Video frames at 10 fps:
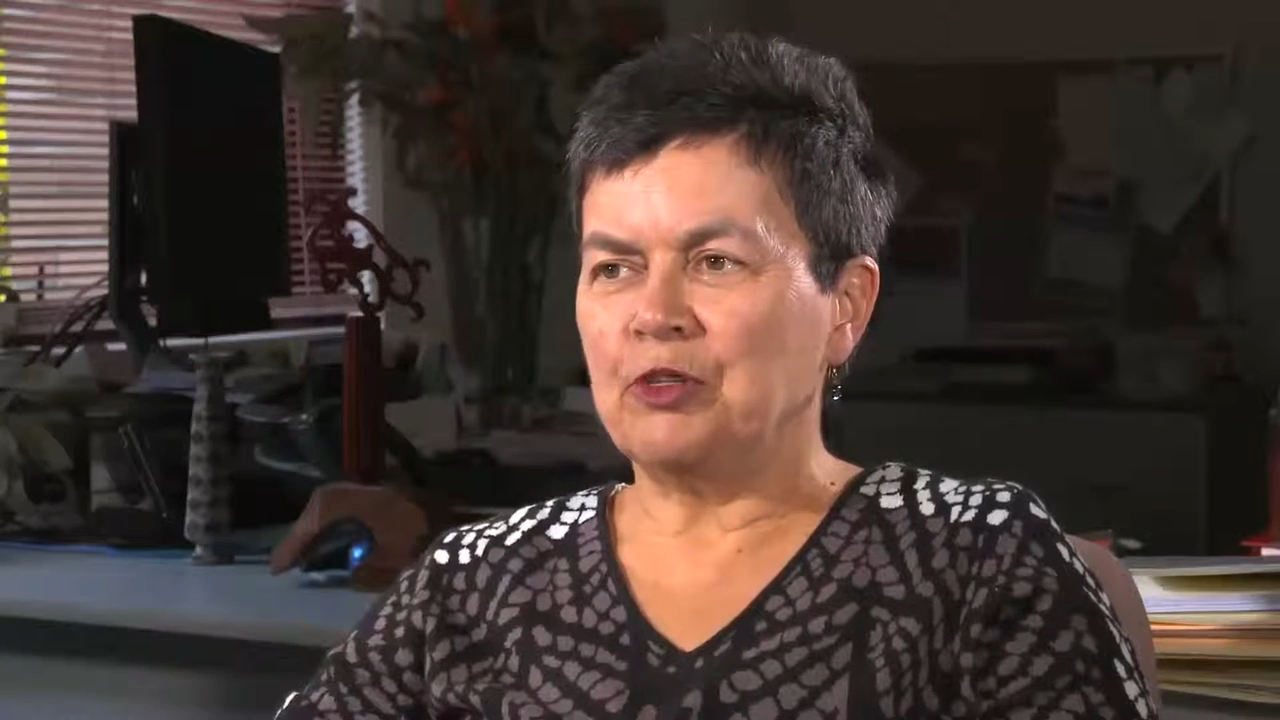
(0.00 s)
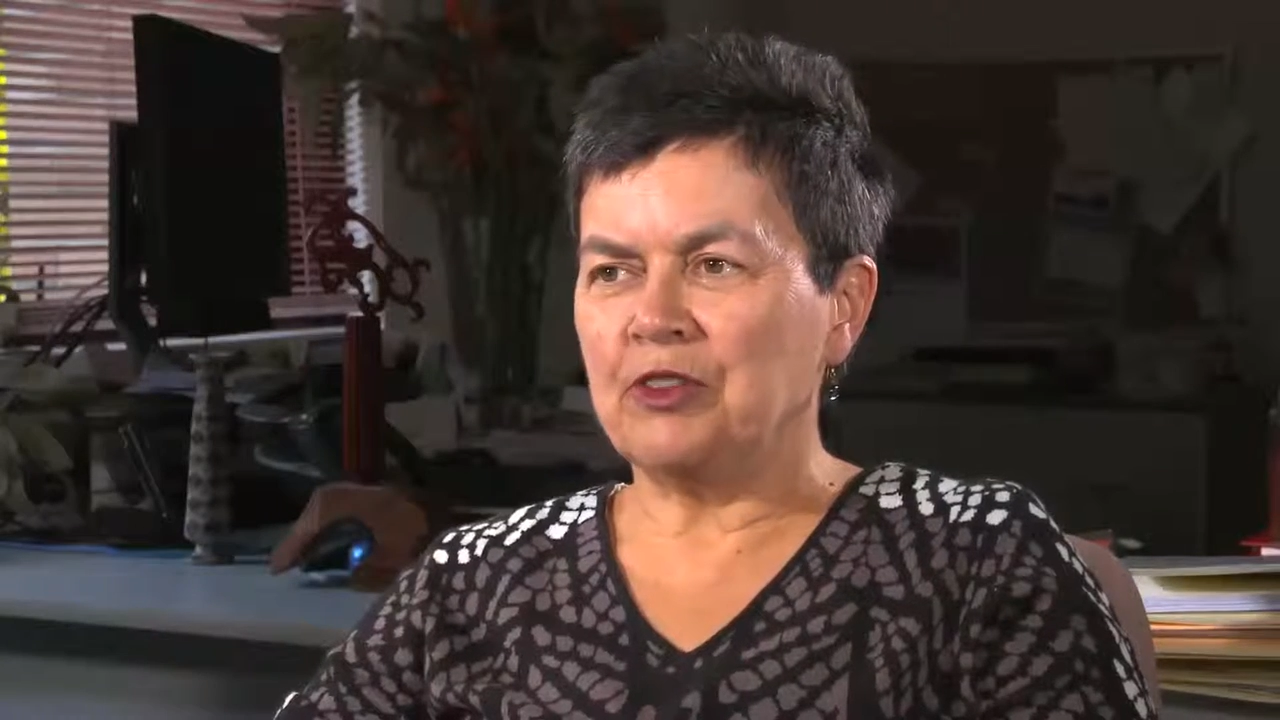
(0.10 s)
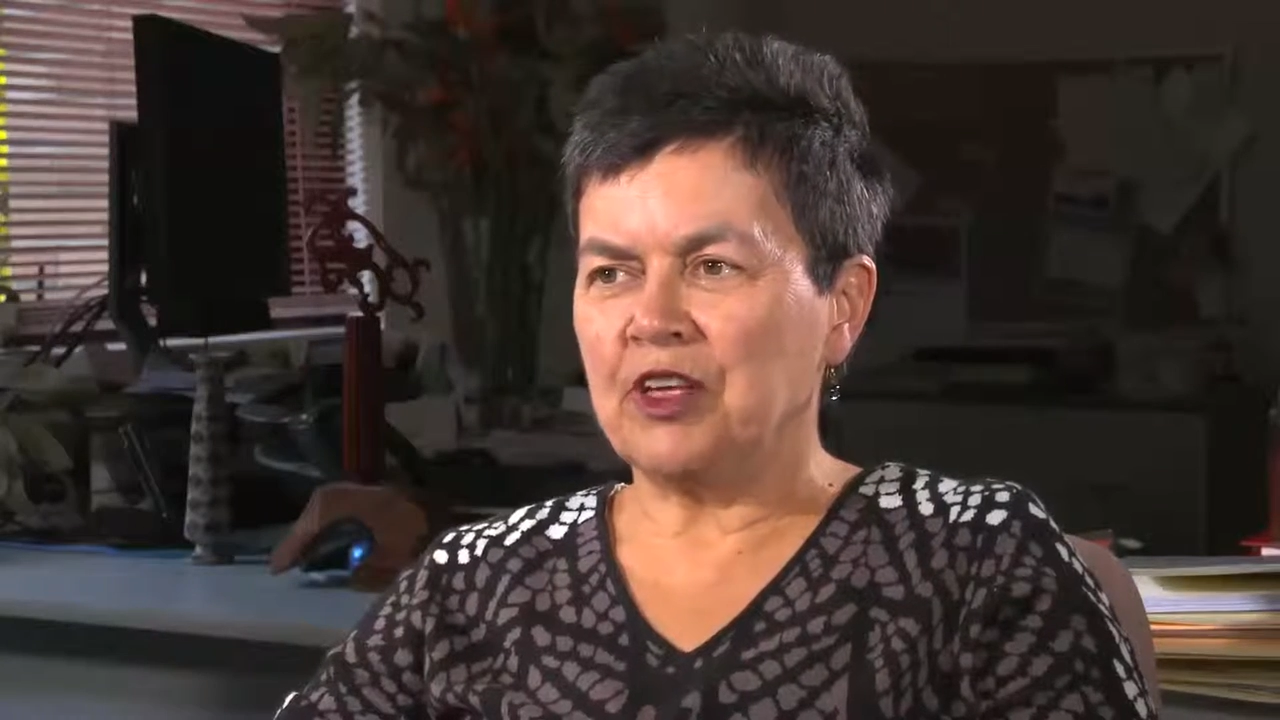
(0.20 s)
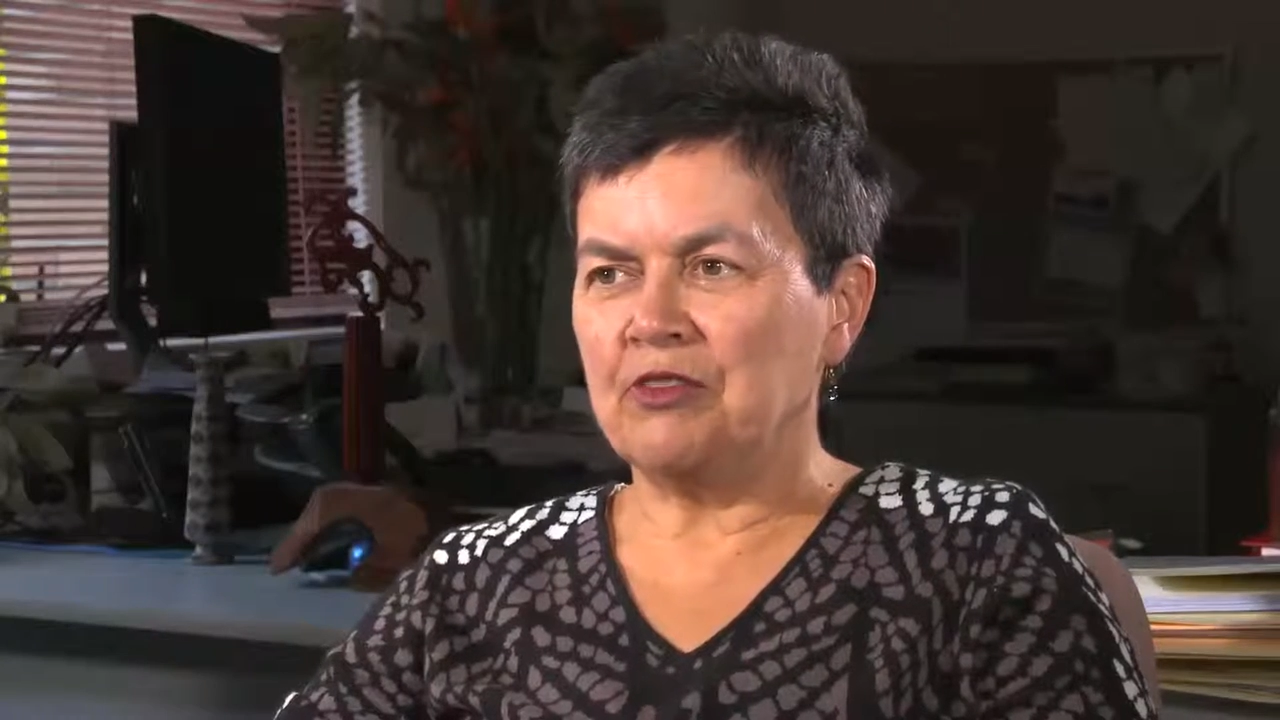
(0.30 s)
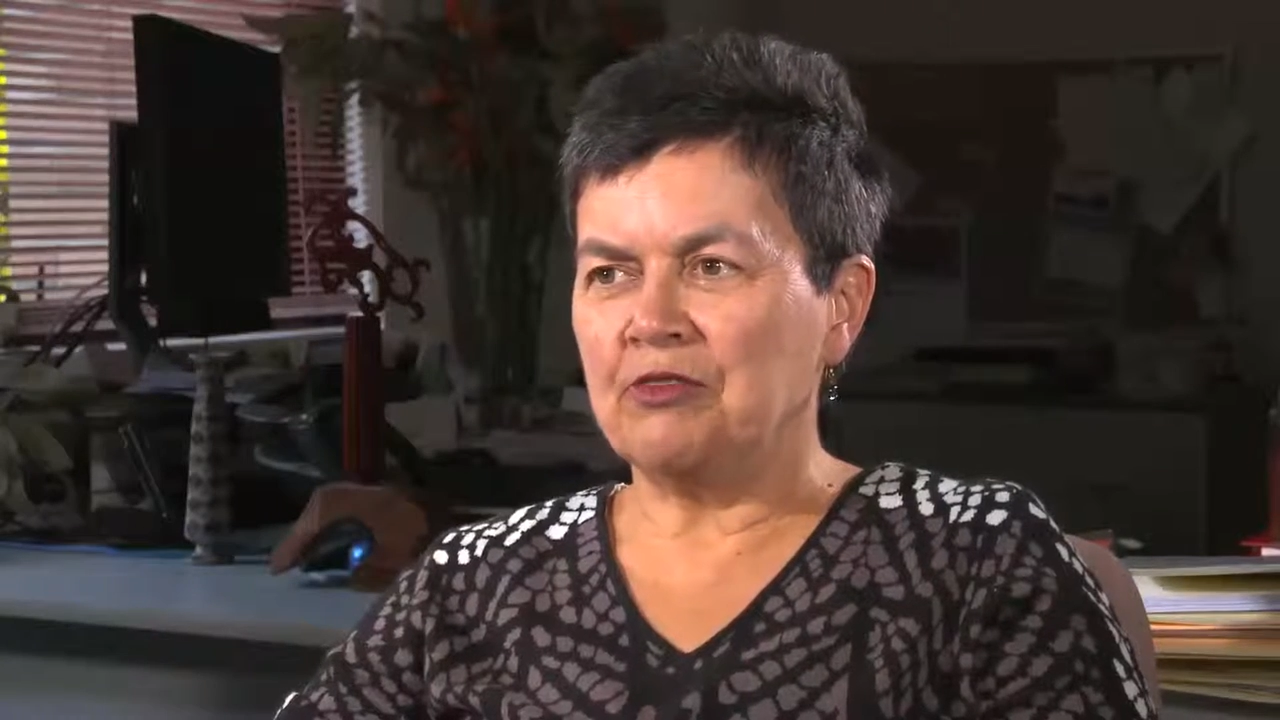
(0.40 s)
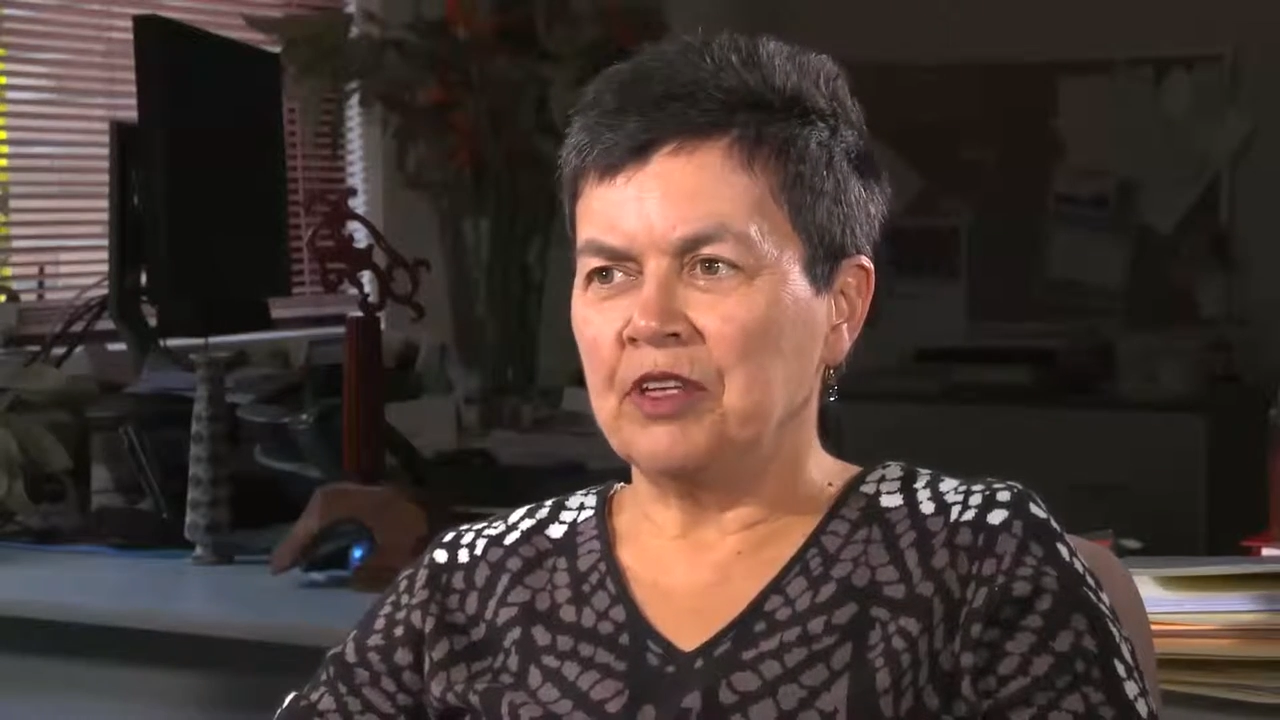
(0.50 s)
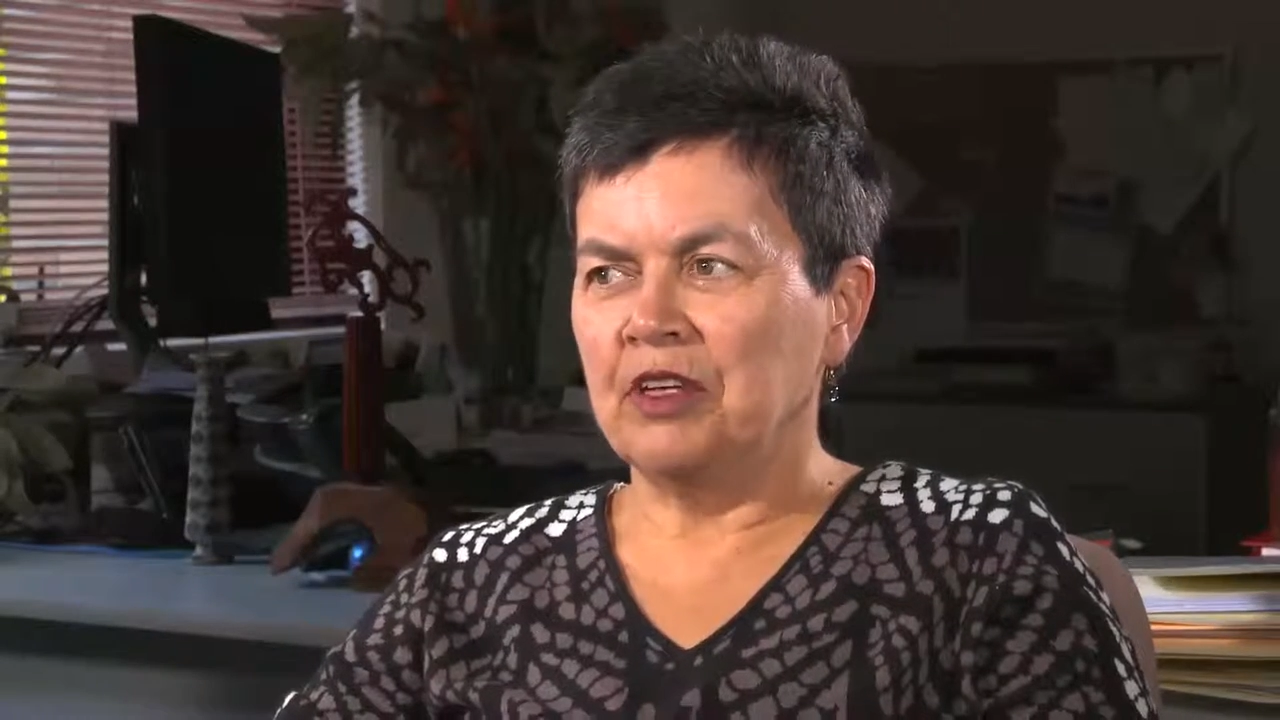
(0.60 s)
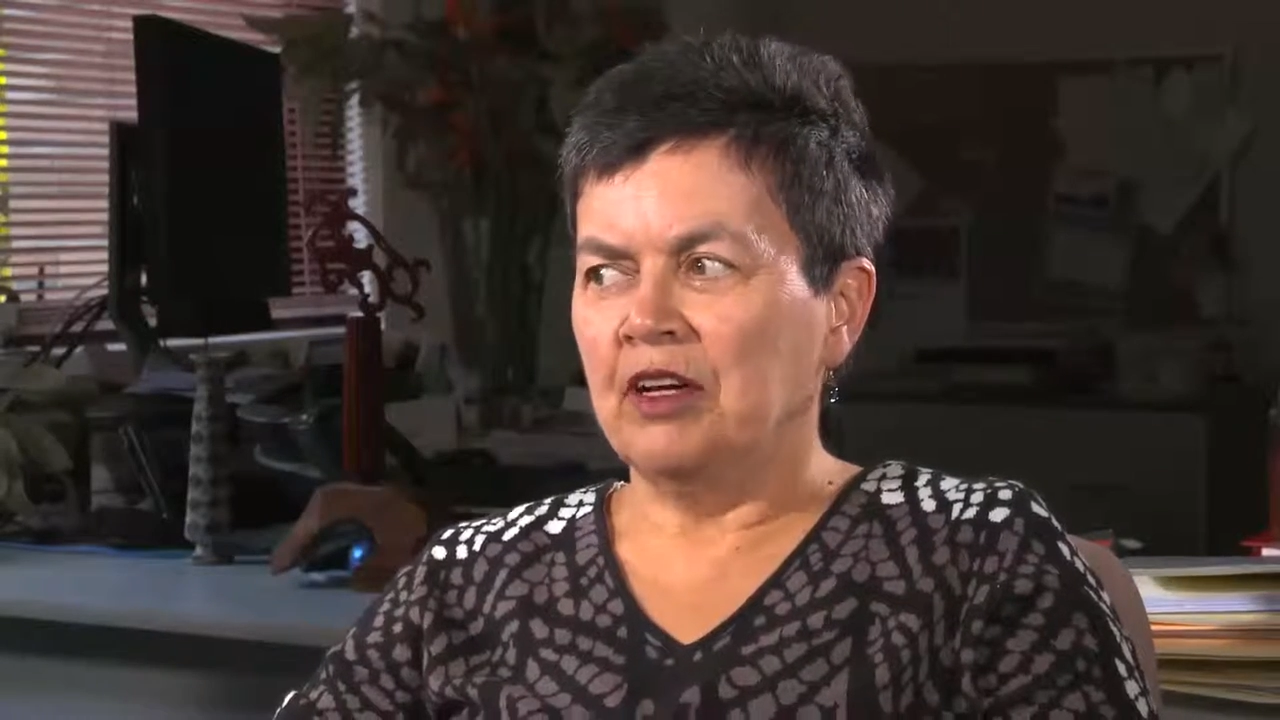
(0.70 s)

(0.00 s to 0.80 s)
whether they've